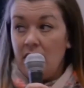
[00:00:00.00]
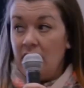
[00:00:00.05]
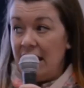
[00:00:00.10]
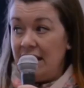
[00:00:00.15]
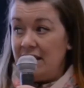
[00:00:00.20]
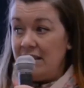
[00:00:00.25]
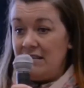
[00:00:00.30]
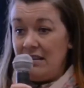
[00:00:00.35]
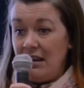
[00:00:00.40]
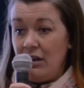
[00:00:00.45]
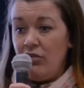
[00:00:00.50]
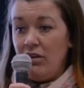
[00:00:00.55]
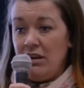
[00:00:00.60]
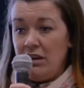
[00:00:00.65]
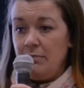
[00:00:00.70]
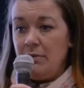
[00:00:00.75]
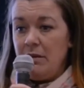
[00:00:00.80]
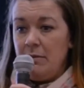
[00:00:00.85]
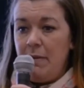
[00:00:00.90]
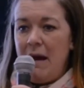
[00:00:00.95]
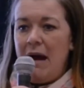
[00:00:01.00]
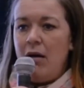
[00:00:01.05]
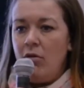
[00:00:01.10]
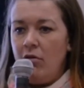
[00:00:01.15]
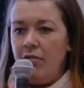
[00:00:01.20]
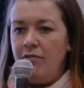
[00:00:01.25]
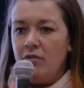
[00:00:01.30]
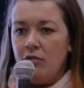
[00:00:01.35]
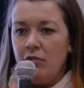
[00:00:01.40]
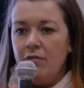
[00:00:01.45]
it is incredibly
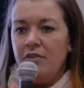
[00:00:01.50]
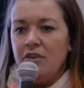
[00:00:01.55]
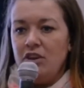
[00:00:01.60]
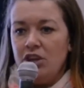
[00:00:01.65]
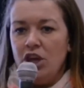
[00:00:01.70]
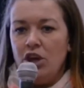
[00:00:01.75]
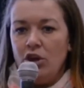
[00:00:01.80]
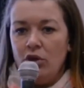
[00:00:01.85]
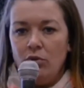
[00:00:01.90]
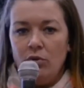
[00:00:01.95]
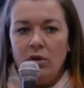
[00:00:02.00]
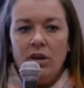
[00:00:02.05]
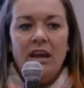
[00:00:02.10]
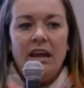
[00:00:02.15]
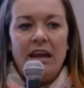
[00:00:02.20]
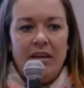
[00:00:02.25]
powerful for you